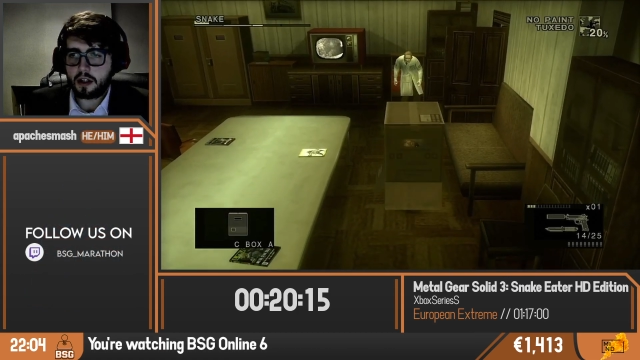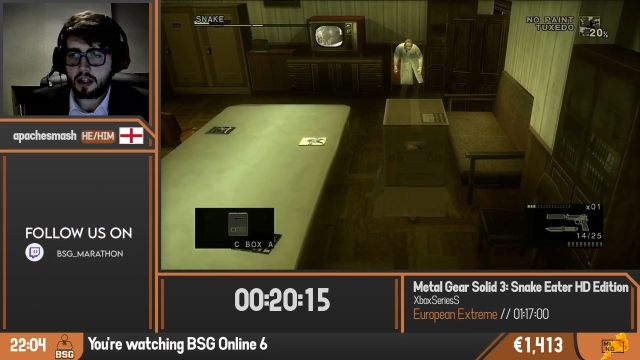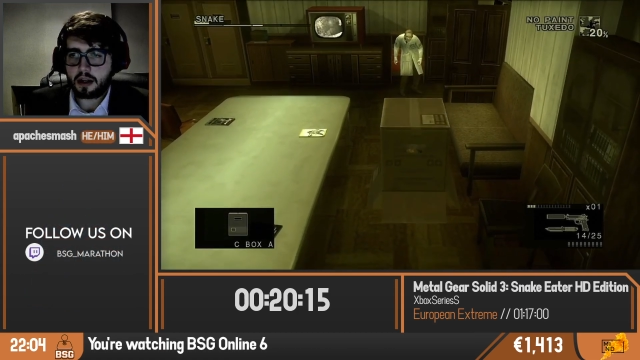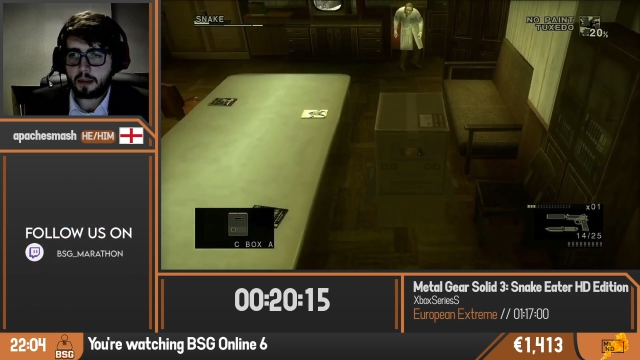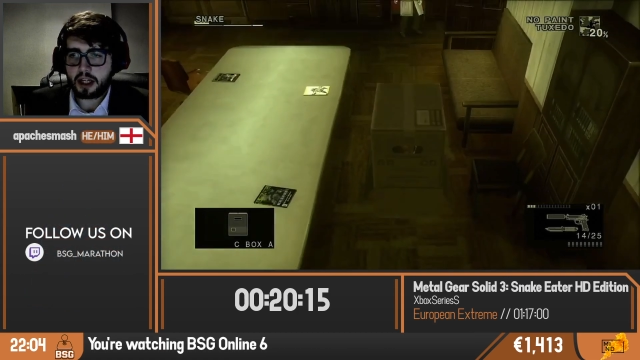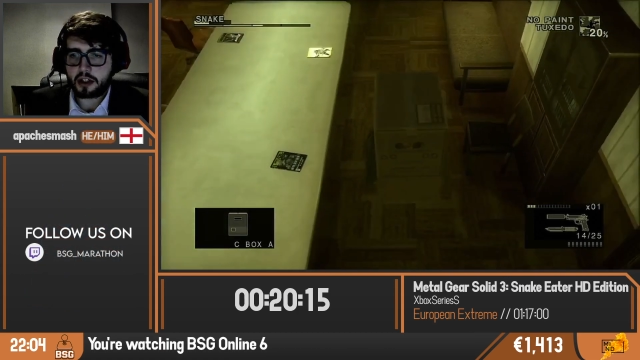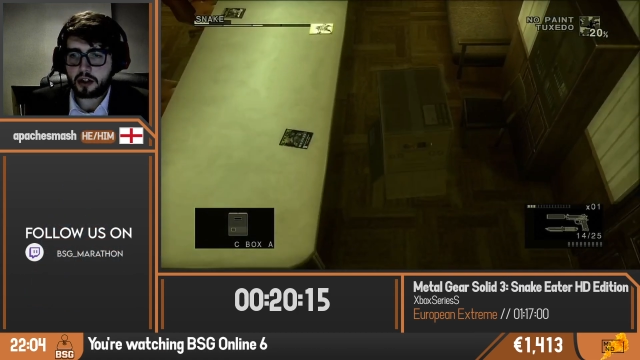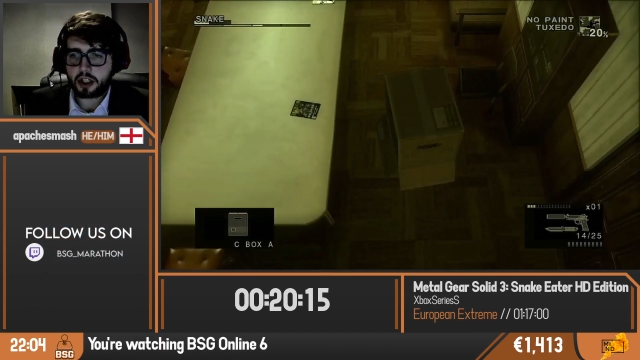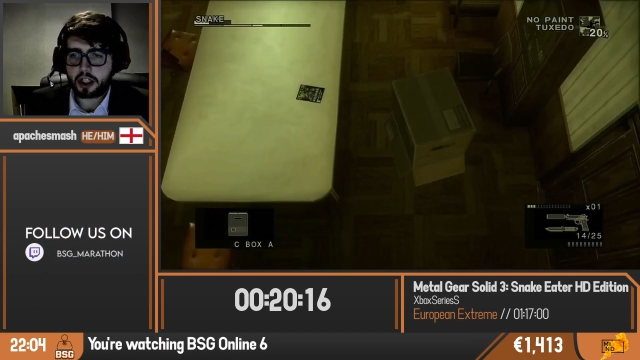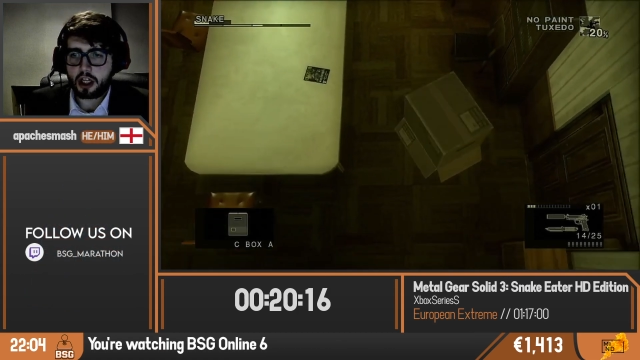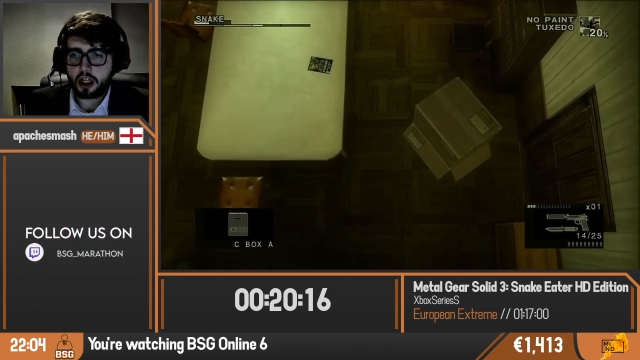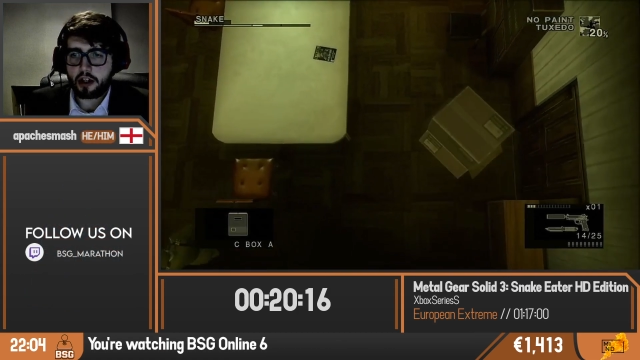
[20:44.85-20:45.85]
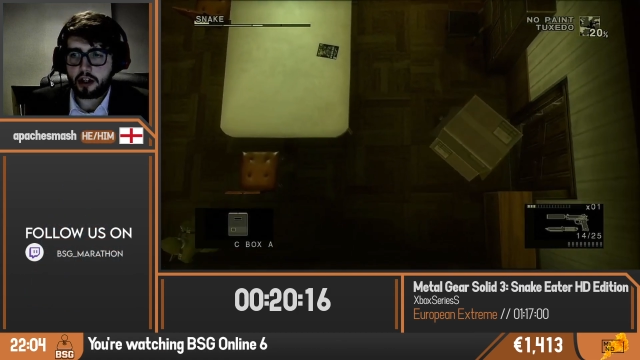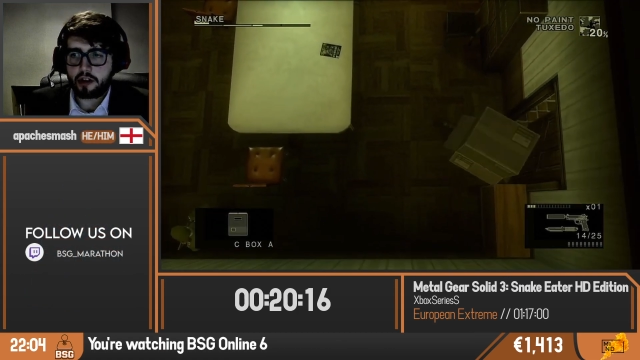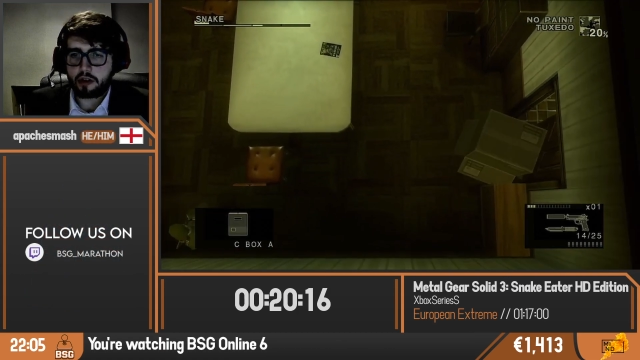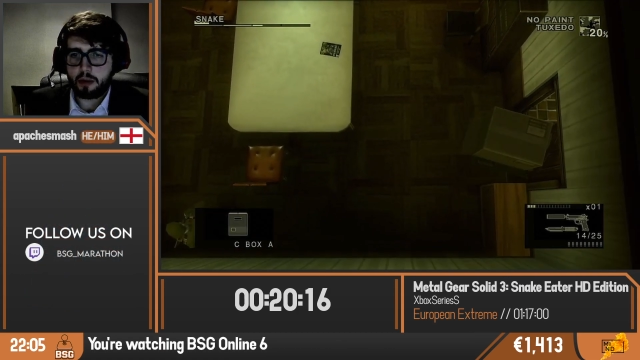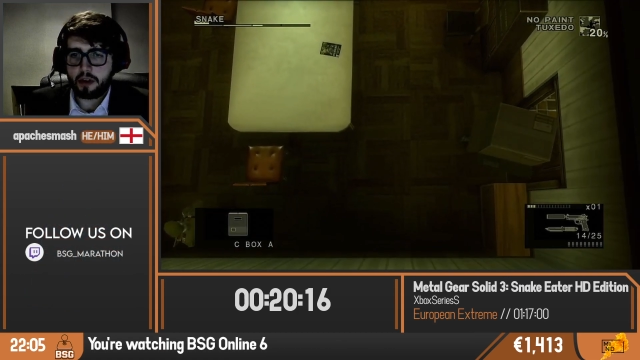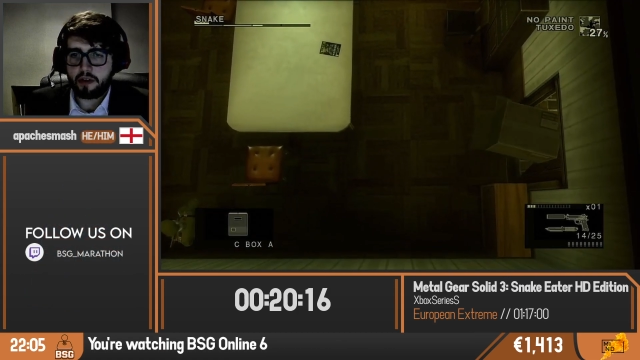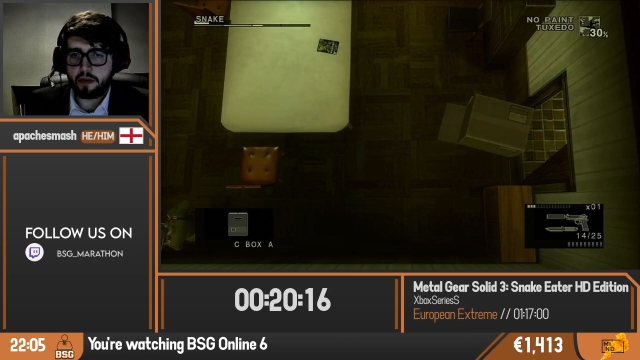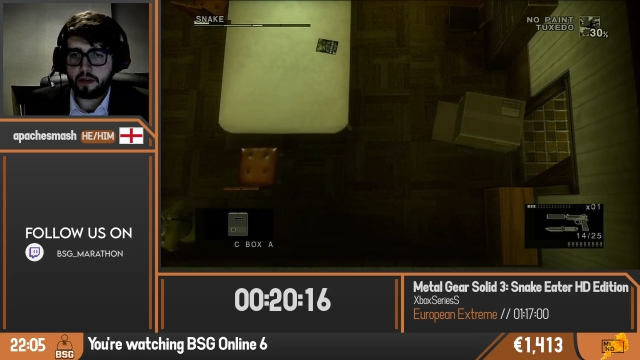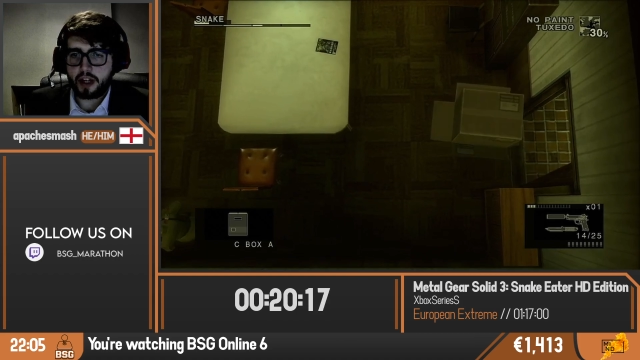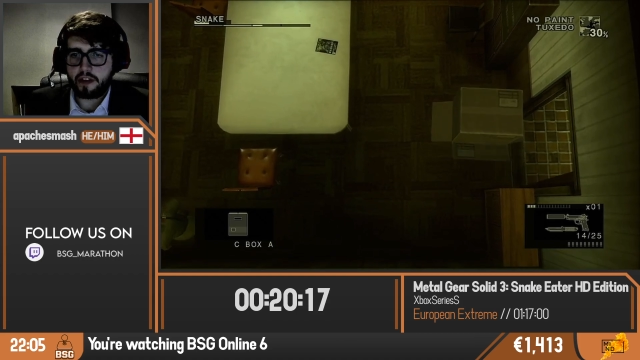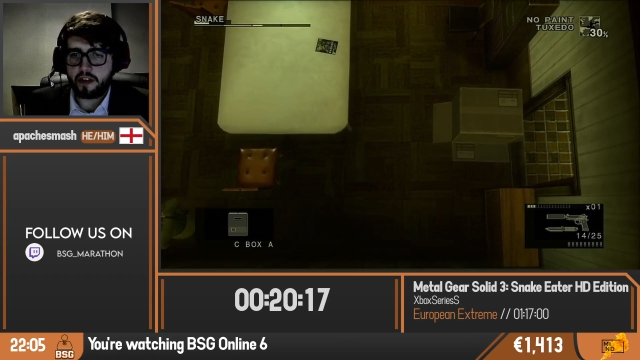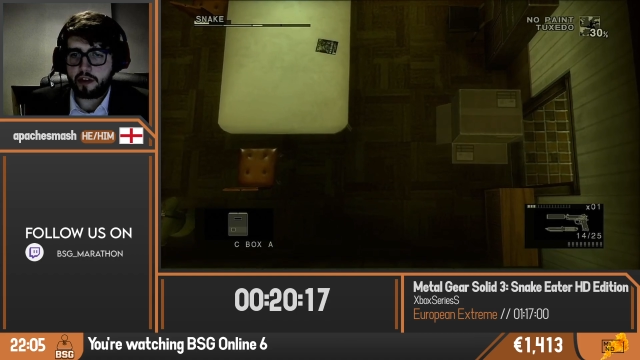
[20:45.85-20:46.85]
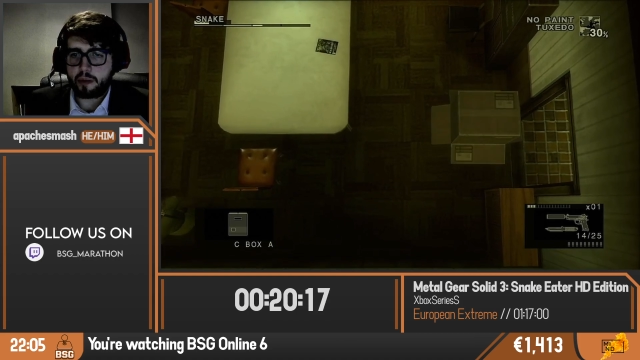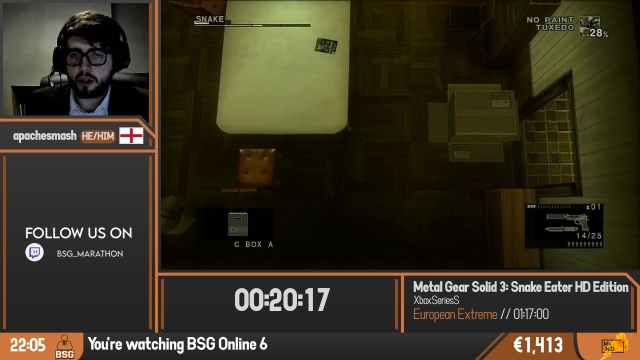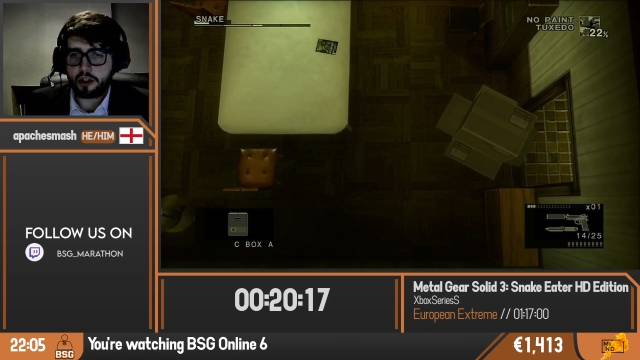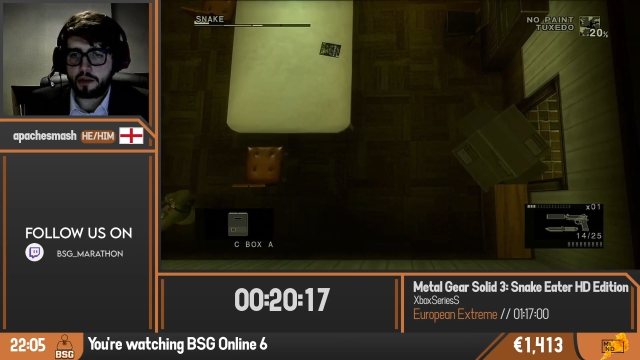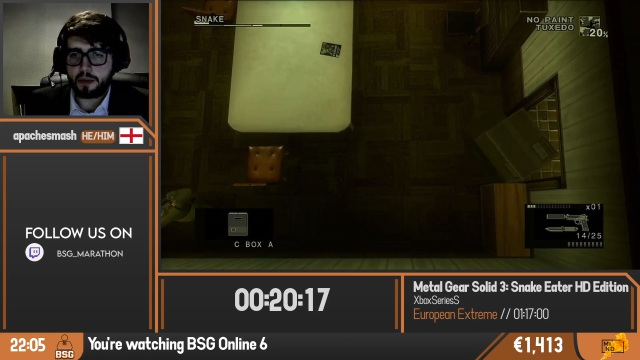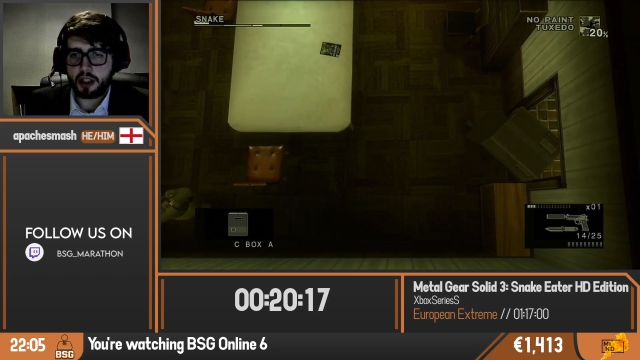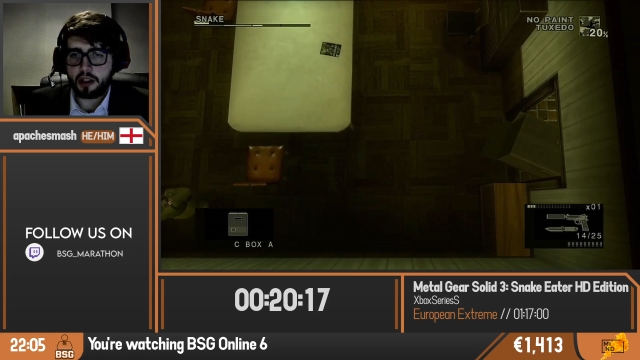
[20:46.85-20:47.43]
That makes sure the guard in this room isn't facing towards me.